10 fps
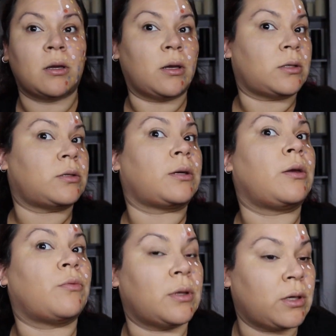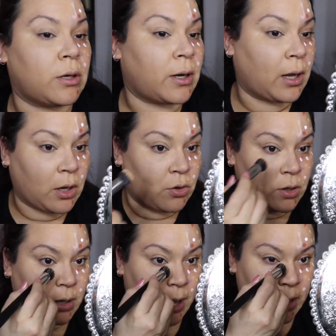it's looking really good. You
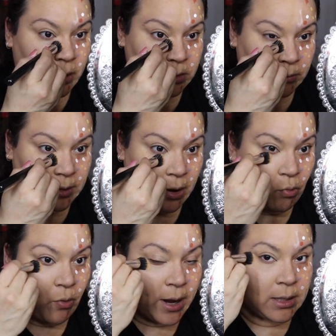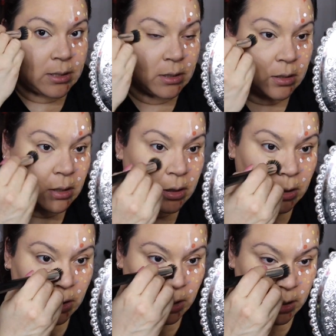can add some of that white
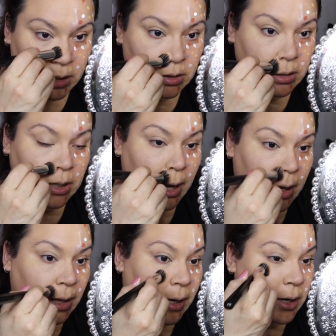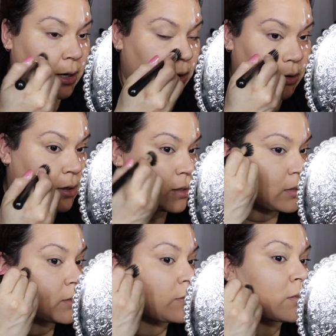in the highlighted
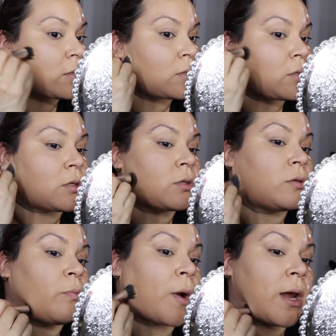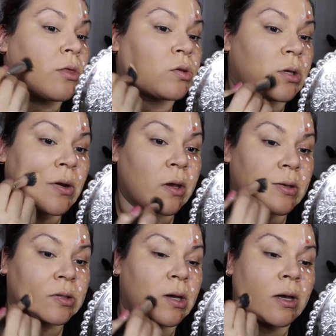areas just to brighten those
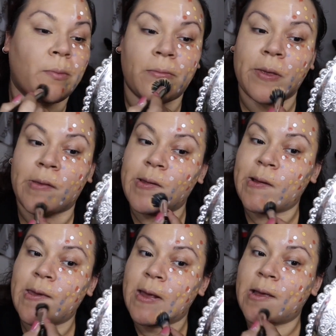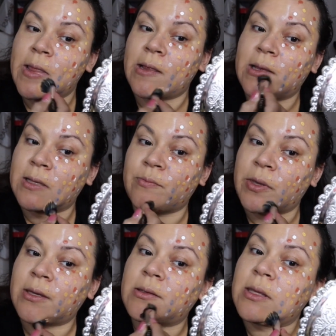areas up. Let's
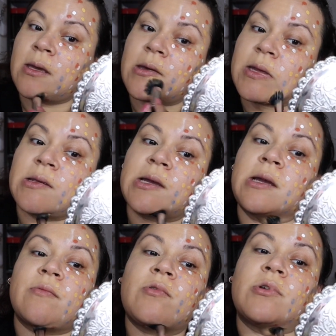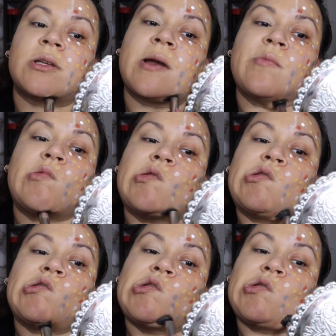mix the other side. Of course, I'm
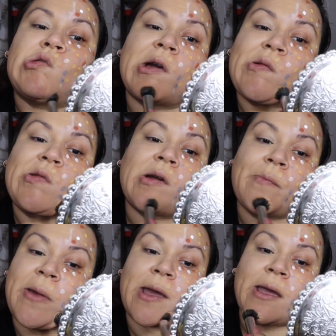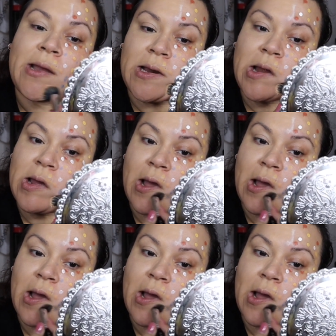going to have to come back in